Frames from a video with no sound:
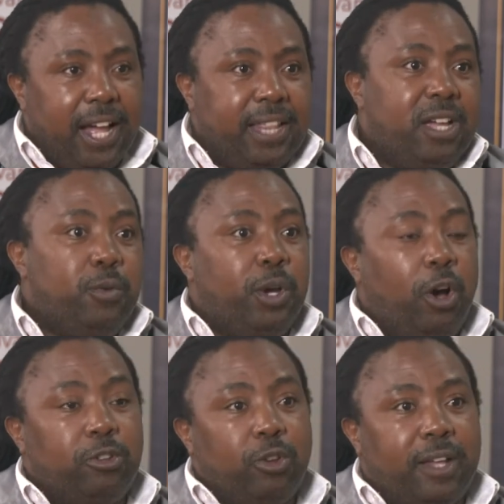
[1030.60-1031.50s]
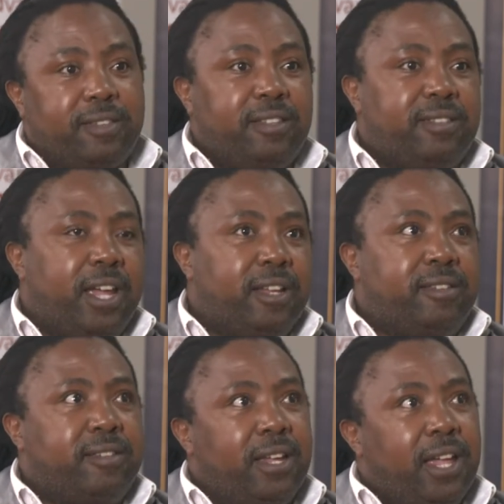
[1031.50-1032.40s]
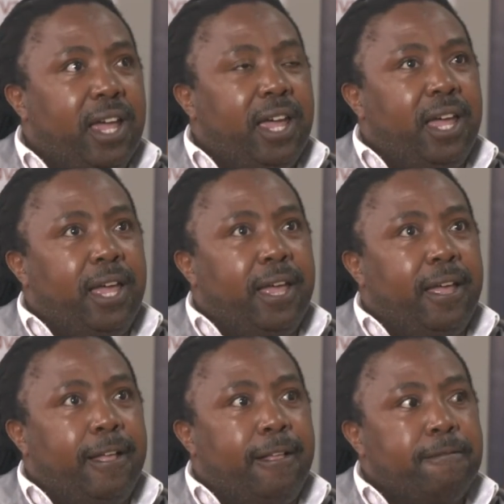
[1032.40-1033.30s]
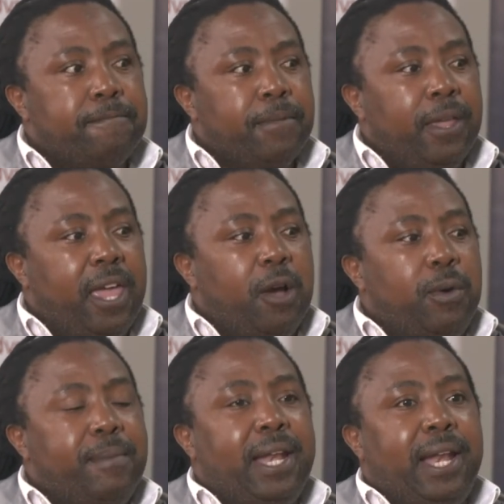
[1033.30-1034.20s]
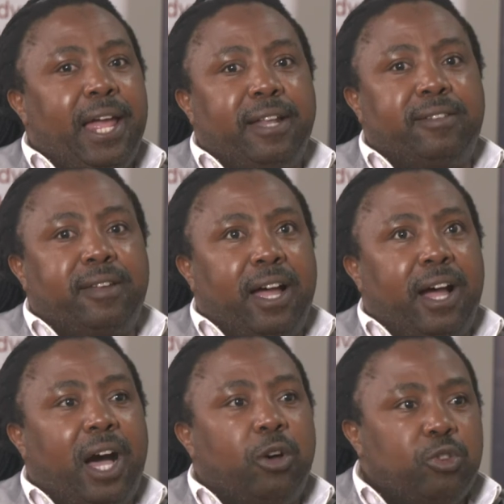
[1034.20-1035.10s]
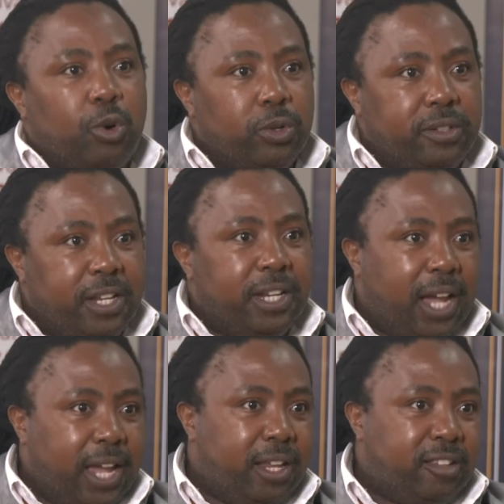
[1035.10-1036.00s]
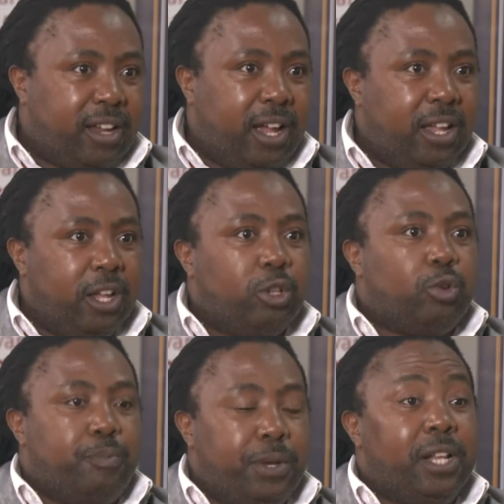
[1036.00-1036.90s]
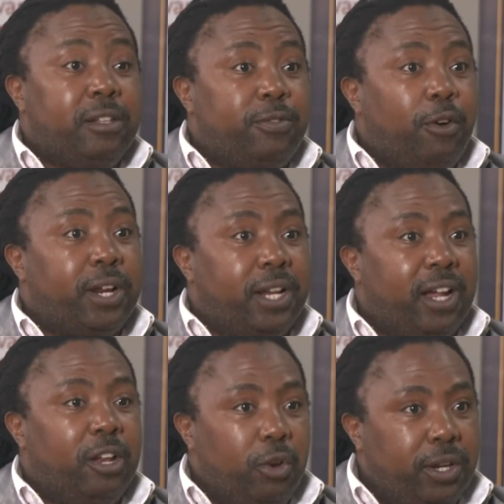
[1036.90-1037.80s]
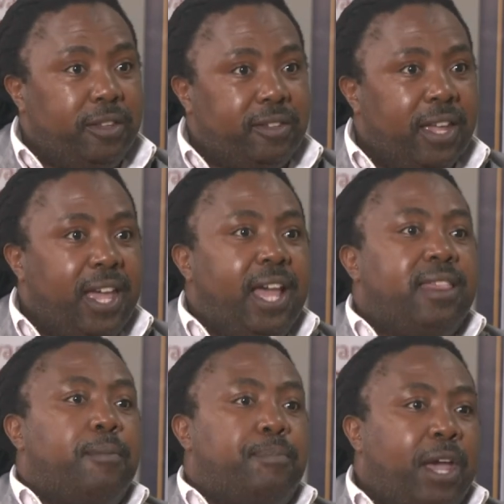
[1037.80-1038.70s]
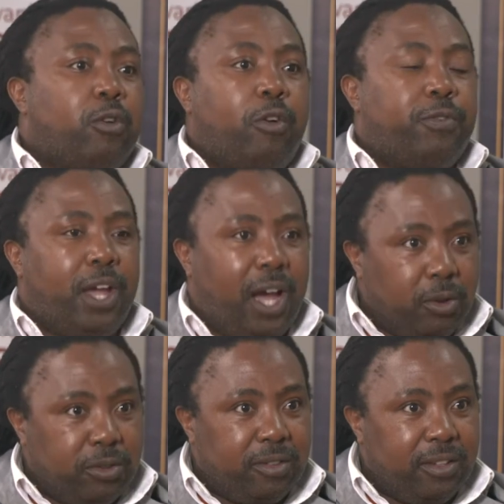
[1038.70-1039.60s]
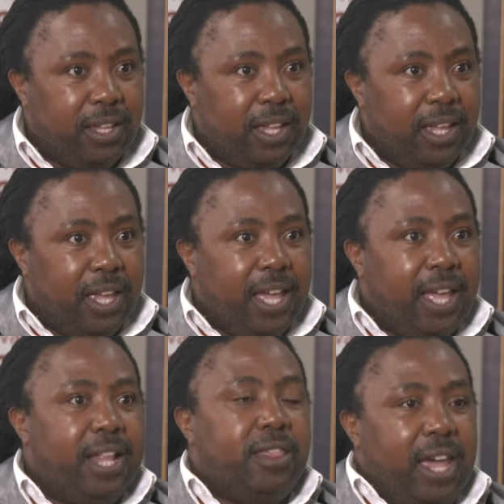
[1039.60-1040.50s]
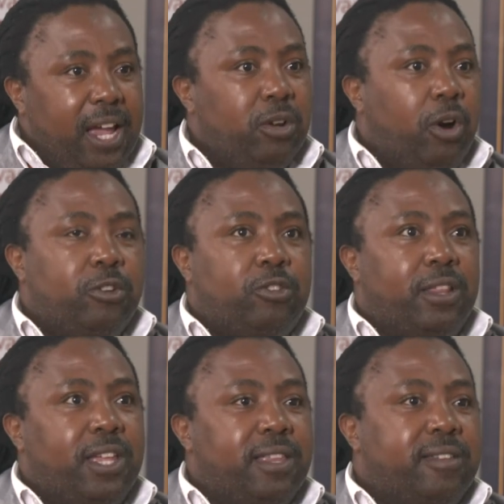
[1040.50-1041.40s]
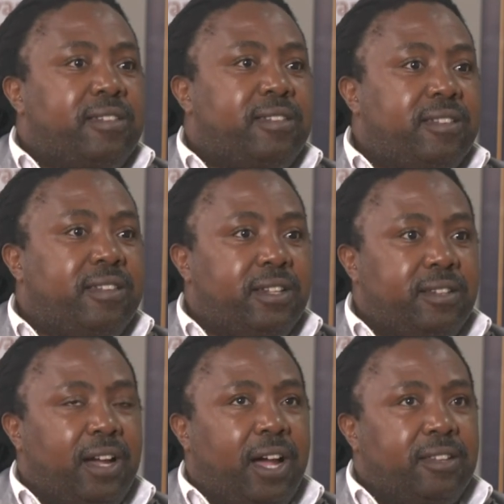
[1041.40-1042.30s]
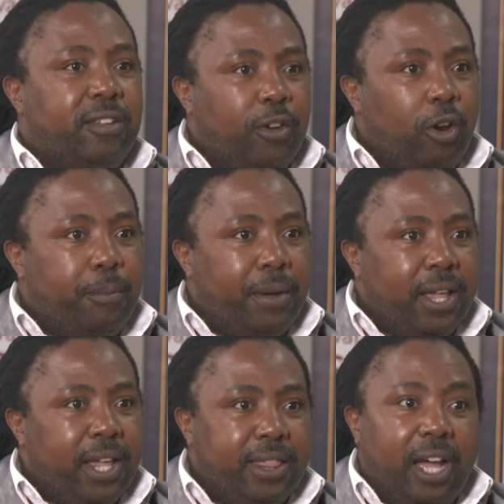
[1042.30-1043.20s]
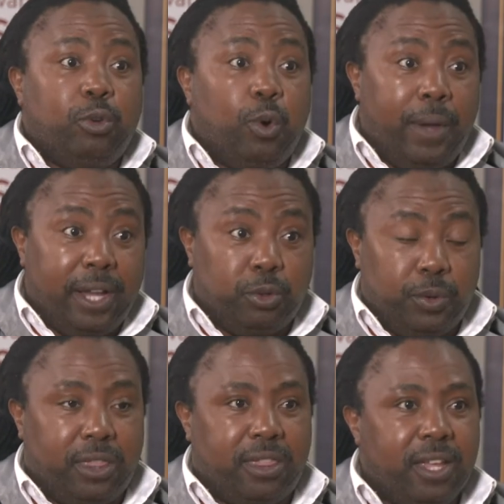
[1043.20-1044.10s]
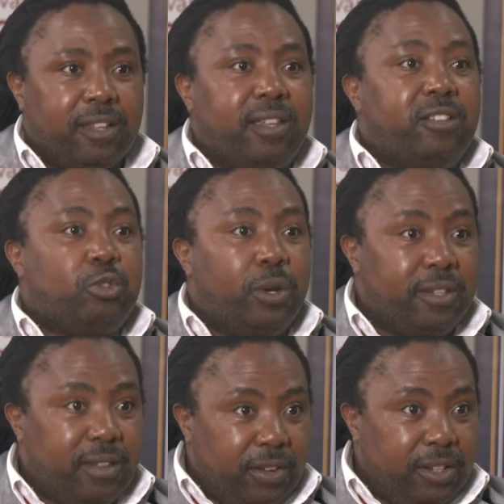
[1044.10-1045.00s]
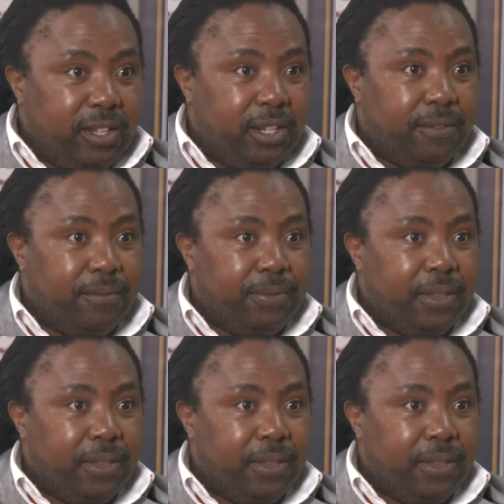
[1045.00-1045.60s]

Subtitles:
I think we also assisted a women-led household in Khayelitsha to build 4 rental units at the back of a house. And then also, I think there's a seasoned developer that we worked with since 2017.